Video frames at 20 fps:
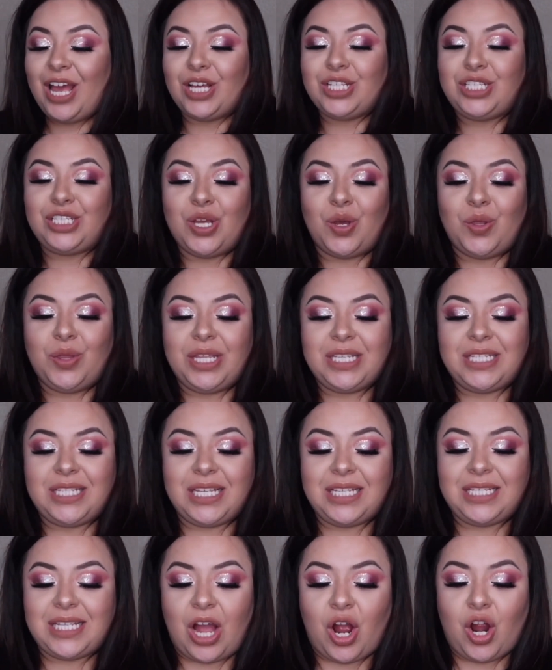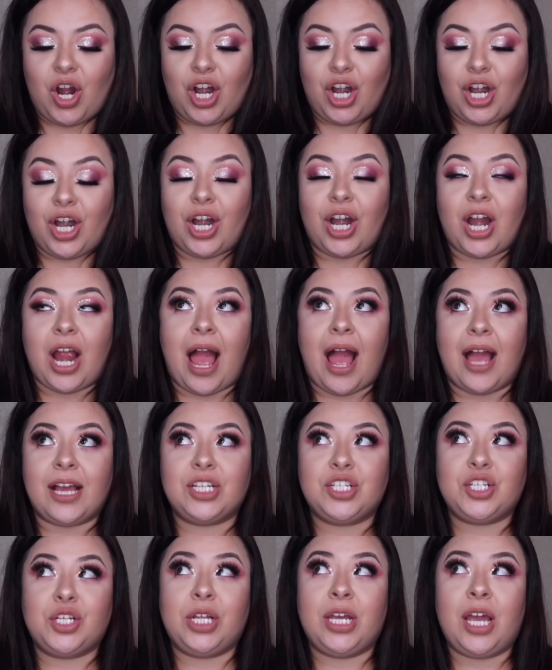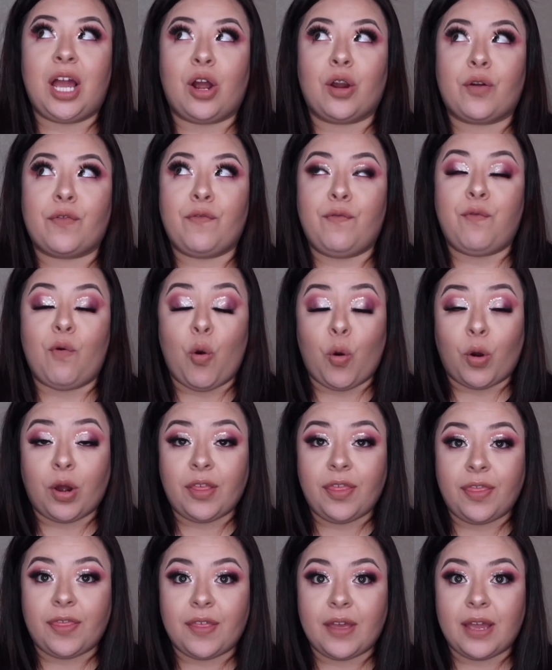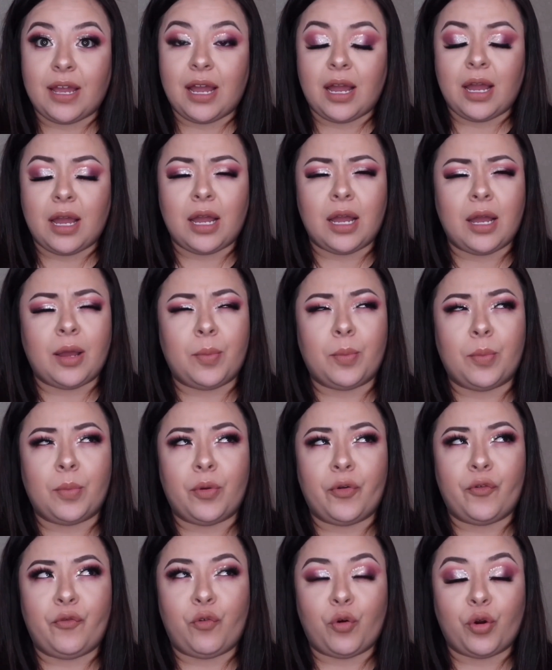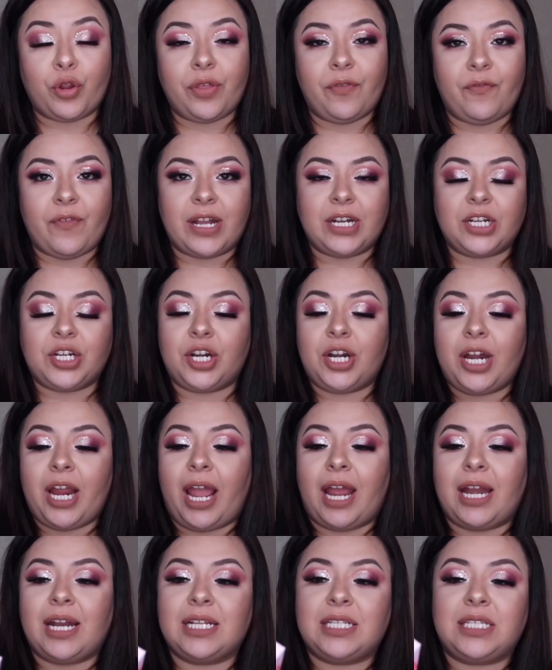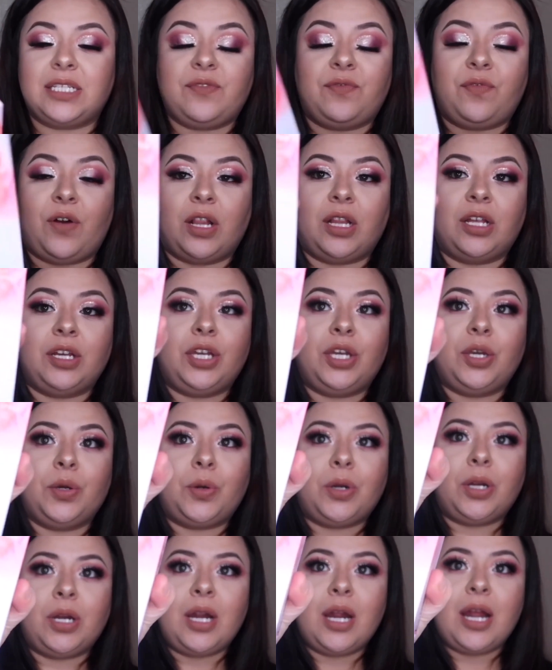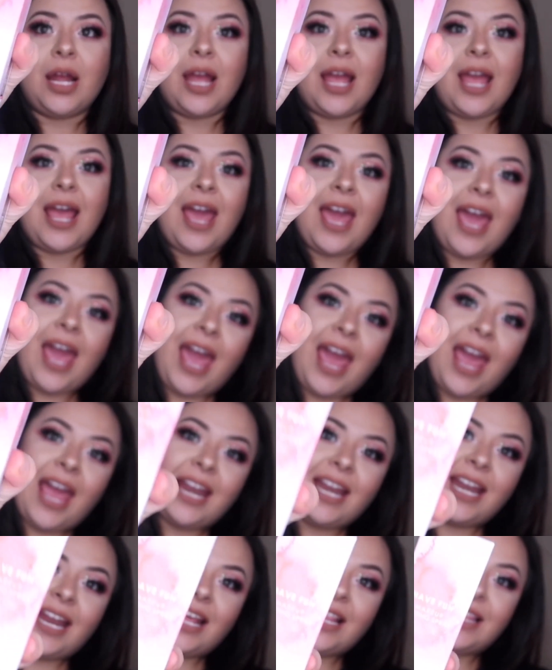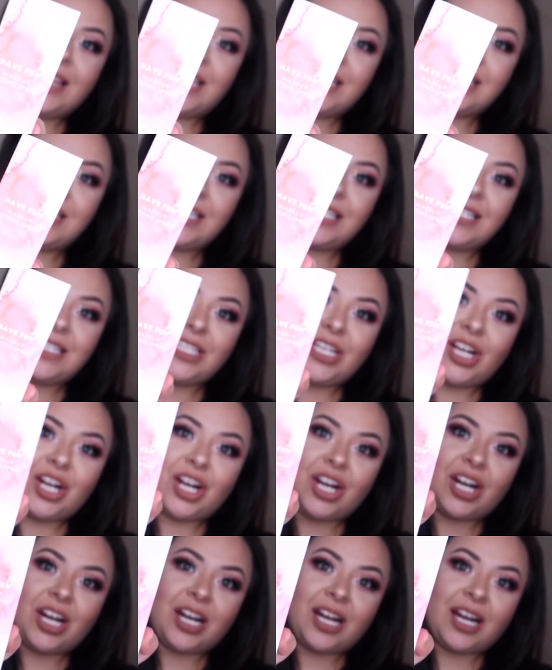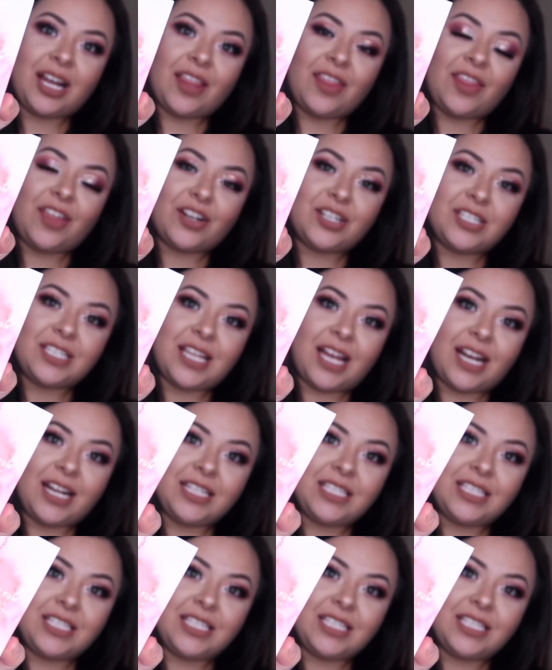So this is our, actually our fourth um, fourth vendor and it's Follicure. And this is their, their setting